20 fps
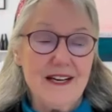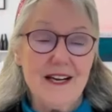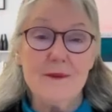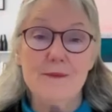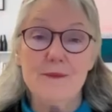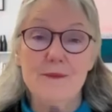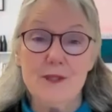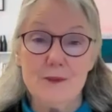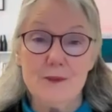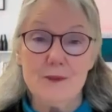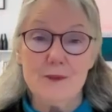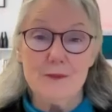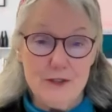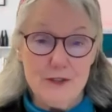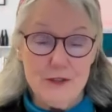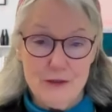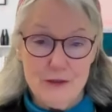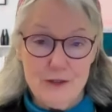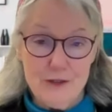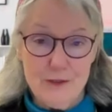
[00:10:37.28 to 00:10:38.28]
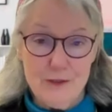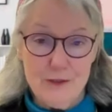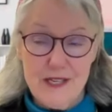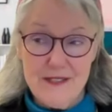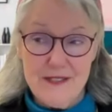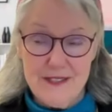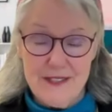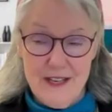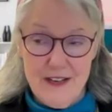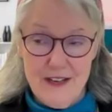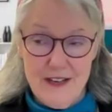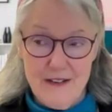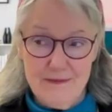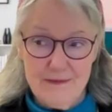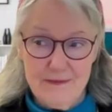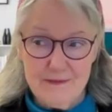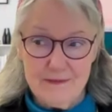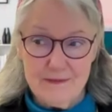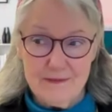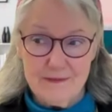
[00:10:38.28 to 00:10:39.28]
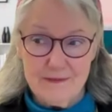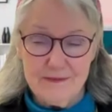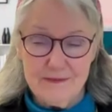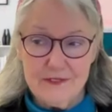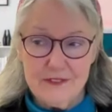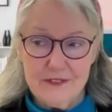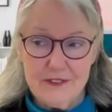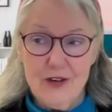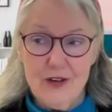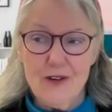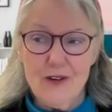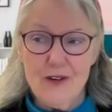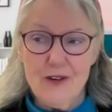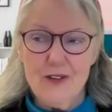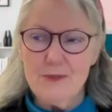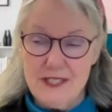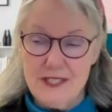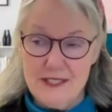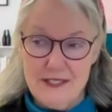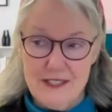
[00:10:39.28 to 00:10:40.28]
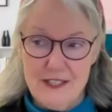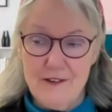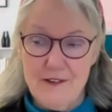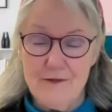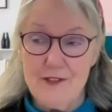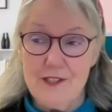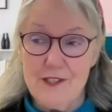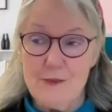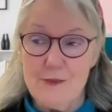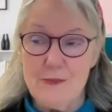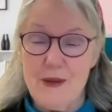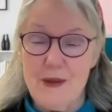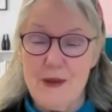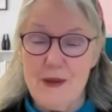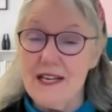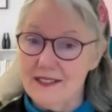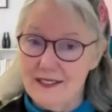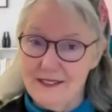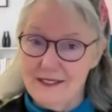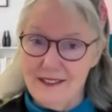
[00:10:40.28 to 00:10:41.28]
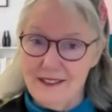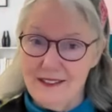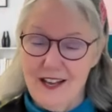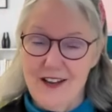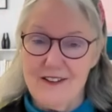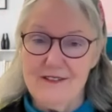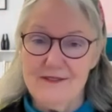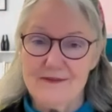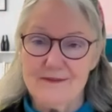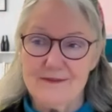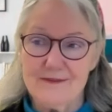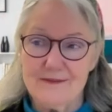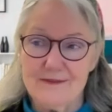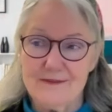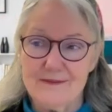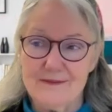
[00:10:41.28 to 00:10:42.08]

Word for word: And I'm going to be true to myself, hold myself respect and love,